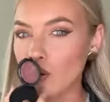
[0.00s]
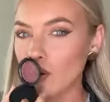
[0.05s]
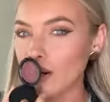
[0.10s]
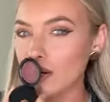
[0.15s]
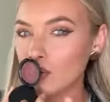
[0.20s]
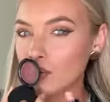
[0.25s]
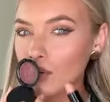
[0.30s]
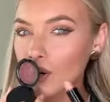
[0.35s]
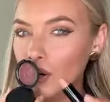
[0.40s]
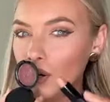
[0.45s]
Oh,
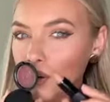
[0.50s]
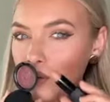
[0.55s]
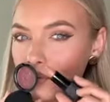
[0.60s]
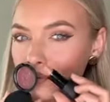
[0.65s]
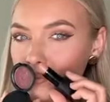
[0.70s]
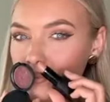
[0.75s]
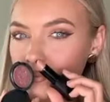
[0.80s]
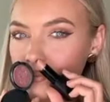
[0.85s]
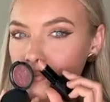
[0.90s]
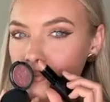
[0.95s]
I don't
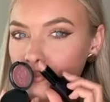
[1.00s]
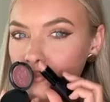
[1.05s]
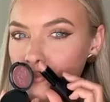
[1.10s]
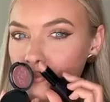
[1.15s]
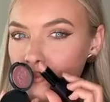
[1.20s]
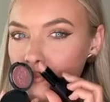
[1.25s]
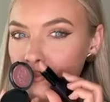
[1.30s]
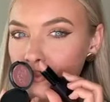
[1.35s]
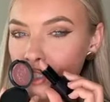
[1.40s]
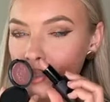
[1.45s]
know.
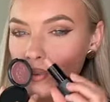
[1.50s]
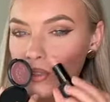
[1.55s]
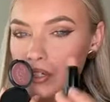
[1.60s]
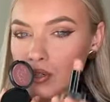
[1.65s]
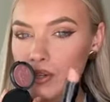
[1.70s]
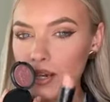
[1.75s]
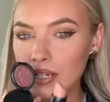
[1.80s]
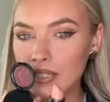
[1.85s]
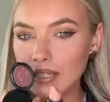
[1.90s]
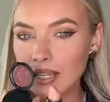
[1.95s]
Which
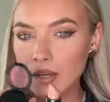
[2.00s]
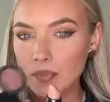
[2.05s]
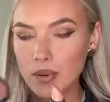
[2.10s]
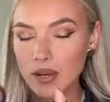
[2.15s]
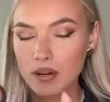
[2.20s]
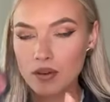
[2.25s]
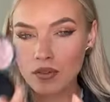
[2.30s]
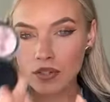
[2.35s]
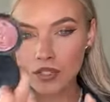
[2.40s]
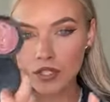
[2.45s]
one do you guys
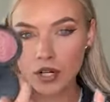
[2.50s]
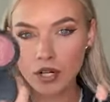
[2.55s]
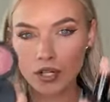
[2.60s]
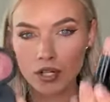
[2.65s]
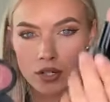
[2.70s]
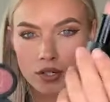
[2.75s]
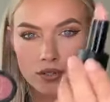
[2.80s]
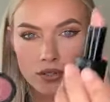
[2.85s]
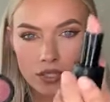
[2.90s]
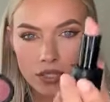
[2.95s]
like better, the
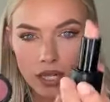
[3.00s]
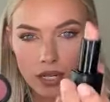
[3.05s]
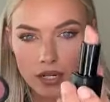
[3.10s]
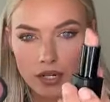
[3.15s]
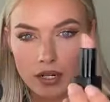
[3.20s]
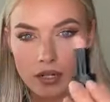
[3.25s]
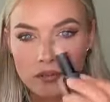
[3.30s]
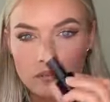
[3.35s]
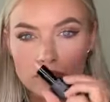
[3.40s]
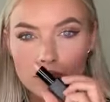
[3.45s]
darker or the
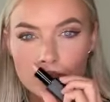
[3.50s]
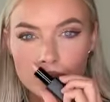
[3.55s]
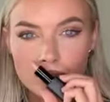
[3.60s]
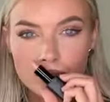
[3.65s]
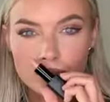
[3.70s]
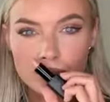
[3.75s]
lighter?